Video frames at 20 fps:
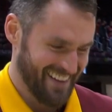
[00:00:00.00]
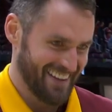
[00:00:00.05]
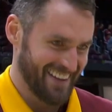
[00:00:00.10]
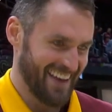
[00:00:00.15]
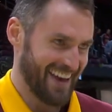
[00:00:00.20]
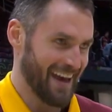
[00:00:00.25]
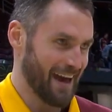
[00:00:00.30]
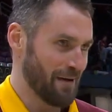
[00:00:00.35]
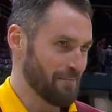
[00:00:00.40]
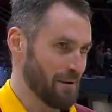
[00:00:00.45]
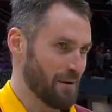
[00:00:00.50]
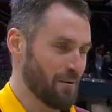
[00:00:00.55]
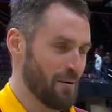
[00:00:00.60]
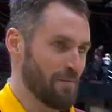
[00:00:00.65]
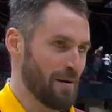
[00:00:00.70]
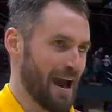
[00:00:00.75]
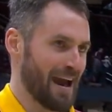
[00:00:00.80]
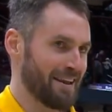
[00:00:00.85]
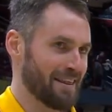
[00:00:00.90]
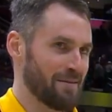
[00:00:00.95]
Yeah, I mean, we're
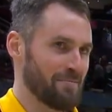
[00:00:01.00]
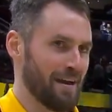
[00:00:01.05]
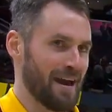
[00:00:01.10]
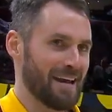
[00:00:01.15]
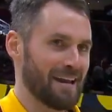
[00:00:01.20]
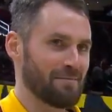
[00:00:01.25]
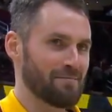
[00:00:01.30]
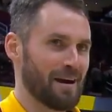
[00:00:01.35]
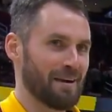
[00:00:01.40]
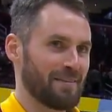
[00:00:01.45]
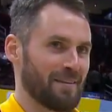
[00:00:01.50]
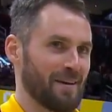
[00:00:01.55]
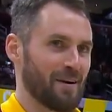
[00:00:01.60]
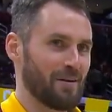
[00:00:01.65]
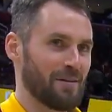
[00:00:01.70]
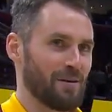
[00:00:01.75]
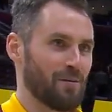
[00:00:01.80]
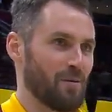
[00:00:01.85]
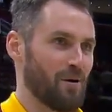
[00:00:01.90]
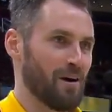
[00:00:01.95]
battling, man. I'm not the
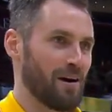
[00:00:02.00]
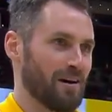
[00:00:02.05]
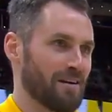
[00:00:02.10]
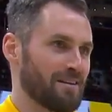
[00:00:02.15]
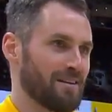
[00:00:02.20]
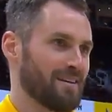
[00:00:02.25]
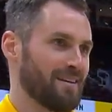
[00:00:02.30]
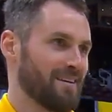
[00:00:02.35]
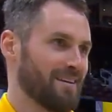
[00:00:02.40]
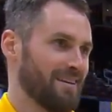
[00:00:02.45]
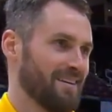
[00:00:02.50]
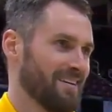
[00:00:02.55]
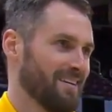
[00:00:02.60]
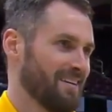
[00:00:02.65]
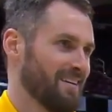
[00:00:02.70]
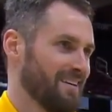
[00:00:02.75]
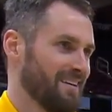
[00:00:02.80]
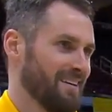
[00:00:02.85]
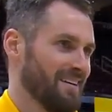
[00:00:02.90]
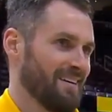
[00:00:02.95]
only one.
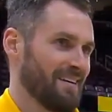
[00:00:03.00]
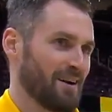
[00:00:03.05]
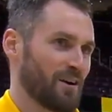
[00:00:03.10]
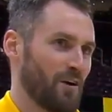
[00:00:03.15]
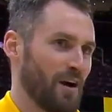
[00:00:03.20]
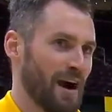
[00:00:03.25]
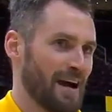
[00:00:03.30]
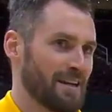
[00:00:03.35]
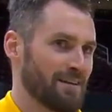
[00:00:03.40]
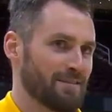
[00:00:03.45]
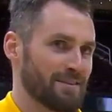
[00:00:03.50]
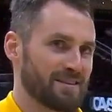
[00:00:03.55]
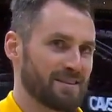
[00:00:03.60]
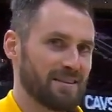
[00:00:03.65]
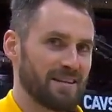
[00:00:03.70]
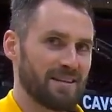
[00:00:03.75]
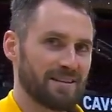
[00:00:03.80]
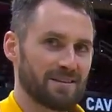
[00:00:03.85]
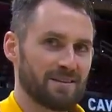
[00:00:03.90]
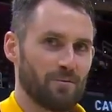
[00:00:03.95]
The grind of a
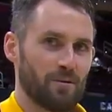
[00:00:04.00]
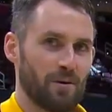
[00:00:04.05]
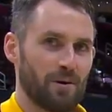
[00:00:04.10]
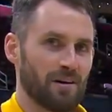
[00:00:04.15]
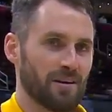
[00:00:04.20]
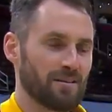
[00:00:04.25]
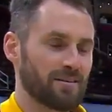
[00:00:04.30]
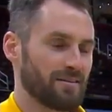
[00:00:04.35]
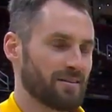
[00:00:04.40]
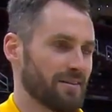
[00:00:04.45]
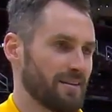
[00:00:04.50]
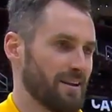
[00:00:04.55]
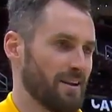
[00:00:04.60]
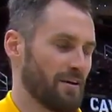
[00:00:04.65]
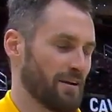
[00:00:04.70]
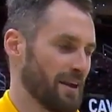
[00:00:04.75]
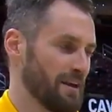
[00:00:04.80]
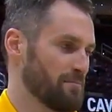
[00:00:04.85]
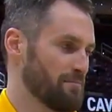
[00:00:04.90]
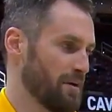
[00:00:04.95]
season, we're, you know,
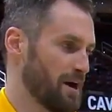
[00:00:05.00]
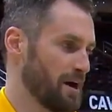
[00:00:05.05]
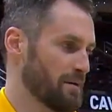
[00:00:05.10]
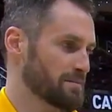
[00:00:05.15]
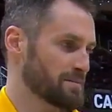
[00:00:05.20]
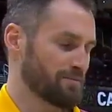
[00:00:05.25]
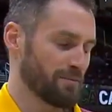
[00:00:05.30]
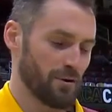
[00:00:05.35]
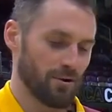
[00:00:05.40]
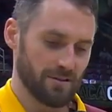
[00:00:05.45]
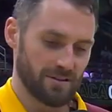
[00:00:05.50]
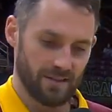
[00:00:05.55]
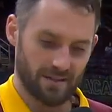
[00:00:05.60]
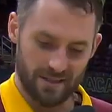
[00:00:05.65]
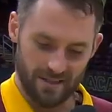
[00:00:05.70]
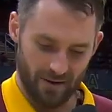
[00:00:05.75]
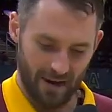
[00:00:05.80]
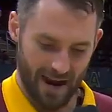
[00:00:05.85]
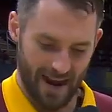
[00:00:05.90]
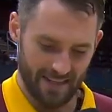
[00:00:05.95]
getting bumps, bruises,
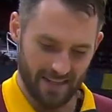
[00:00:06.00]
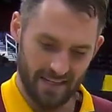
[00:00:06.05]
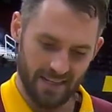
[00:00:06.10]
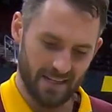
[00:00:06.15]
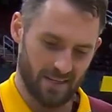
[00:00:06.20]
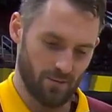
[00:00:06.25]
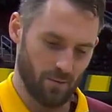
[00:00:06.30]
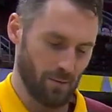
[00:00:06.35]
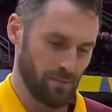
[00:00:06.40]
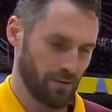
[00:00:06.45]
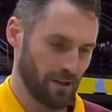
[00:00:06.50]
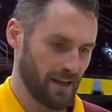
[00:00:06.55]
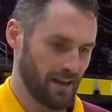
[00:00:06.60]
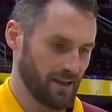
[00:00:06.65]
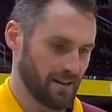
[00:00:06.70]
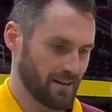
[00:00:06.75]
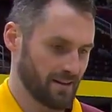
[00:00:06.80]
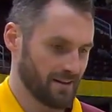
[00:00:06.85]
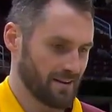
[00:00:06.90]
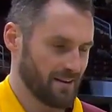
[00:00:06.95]
scratches, we're
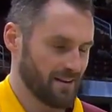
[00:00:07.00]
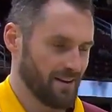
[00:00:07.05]
bleeding.